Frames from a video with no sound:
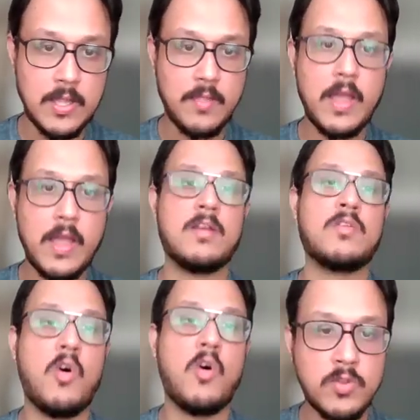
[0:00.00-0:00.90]
that are
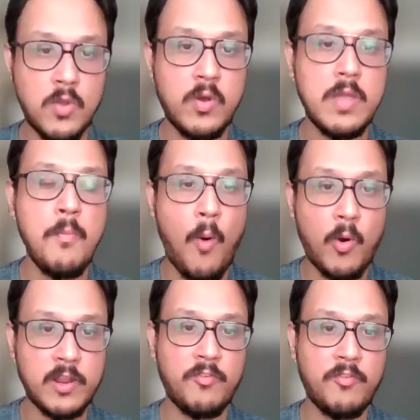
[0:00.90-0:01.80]
also important